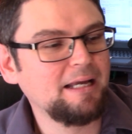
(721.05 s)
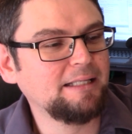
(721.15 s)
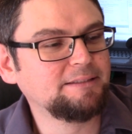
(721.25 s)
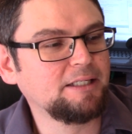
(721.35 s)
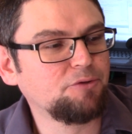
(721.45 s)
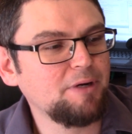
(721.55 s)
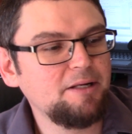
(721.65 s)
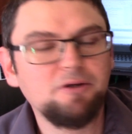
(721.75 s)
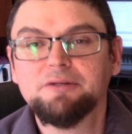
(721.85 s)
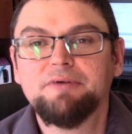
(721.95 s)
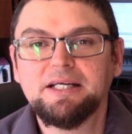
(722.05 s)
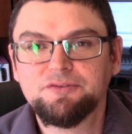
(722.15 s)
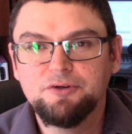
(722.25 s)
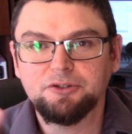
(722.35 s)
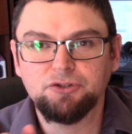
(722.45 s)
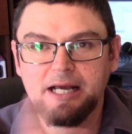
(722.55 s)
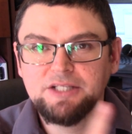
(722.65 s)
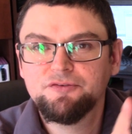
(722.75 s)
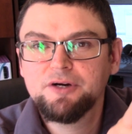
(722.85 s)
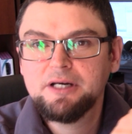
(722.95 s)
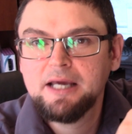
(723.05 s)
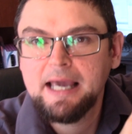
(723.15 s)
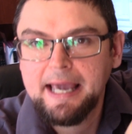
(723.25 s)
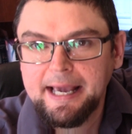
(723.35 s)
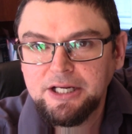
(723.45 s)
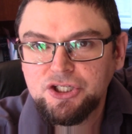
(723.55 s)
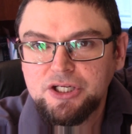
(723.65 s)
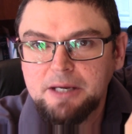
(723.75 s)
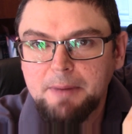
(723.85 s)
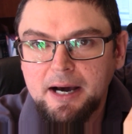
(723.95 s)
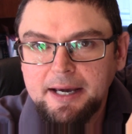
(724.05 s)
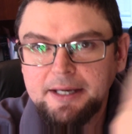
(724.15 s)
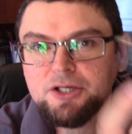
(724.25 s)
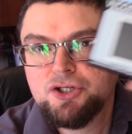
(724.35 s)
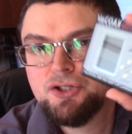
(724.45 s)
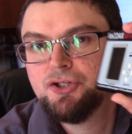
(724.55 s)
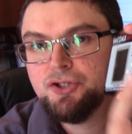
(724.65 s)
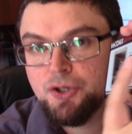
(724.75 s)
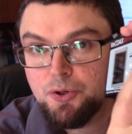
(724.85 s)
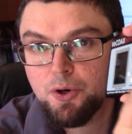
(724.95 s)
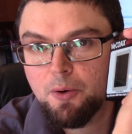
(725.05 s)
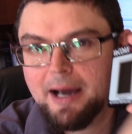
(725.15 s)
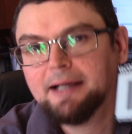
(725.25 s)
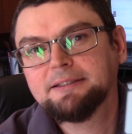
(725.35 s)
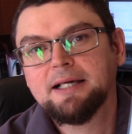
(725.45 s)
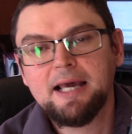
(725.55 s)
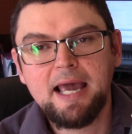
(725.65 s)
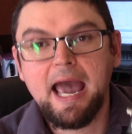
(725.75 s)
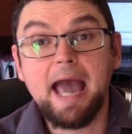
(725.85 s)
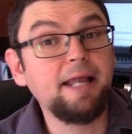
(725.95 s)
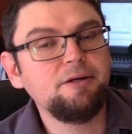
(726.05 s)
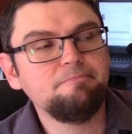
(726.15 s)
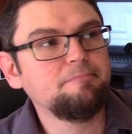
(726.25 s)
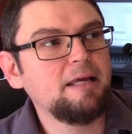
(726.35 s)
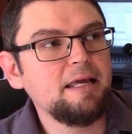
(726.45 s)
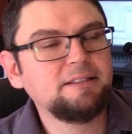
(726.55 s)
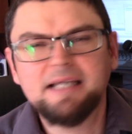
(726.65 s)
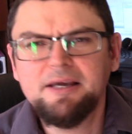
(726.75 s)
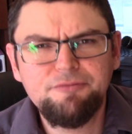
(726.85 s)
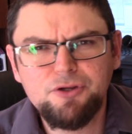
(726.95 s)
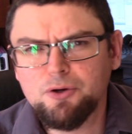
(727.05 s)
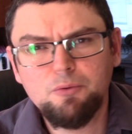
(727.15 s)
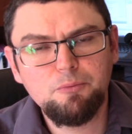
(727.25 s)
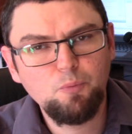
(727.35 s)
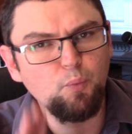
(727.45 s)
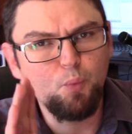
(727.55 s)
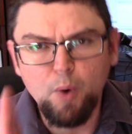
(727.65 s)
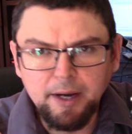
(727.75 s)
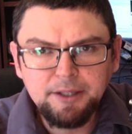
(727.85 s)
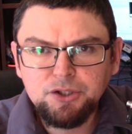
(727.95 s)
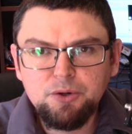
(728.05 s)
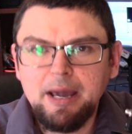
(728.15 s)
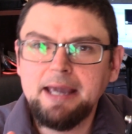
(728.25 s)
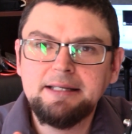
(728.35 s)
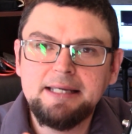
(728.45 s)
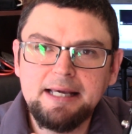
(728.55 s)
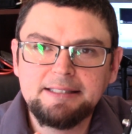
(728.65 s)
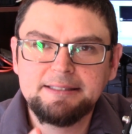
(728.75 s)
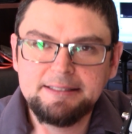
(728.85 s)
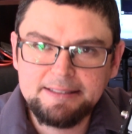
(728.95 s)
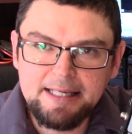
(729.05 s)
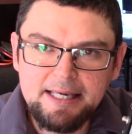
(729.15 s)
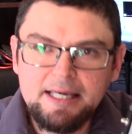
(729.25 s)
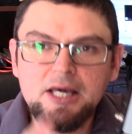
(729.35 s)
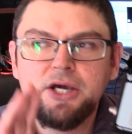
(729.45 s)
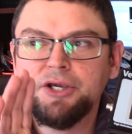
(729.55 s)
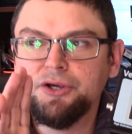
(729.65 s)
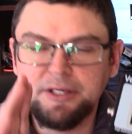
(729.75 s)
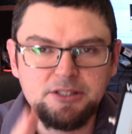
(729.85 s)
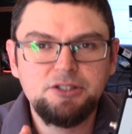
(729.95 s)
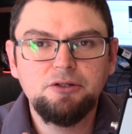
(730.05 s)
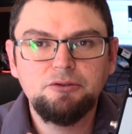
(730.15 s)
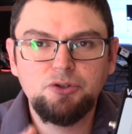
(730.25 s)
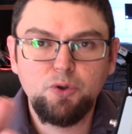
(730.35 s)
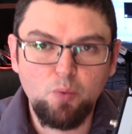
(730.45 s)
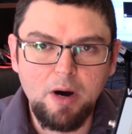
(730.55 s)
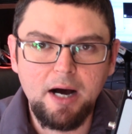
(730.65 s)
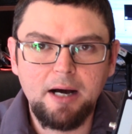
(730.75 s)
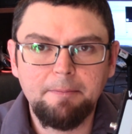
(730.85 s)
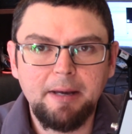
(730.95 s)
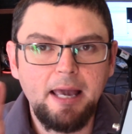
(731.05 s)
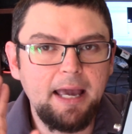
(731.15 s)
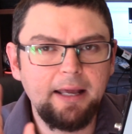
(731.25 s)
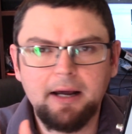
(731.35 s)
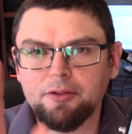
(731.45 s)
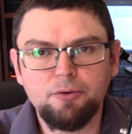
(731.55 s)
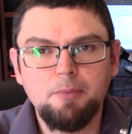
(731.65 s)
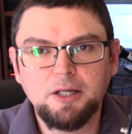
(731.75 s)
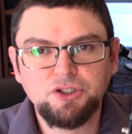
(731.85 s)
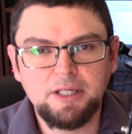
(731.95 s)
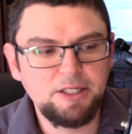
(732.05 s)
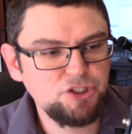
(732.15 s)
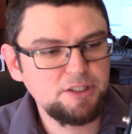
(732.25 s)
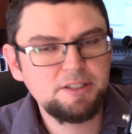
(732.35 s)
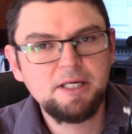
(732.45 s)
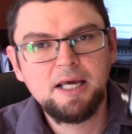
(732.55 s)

it's a great little device for transferring HDMI two coax. And say if you don't want to do ATSC, you can still do QAM and other modulations.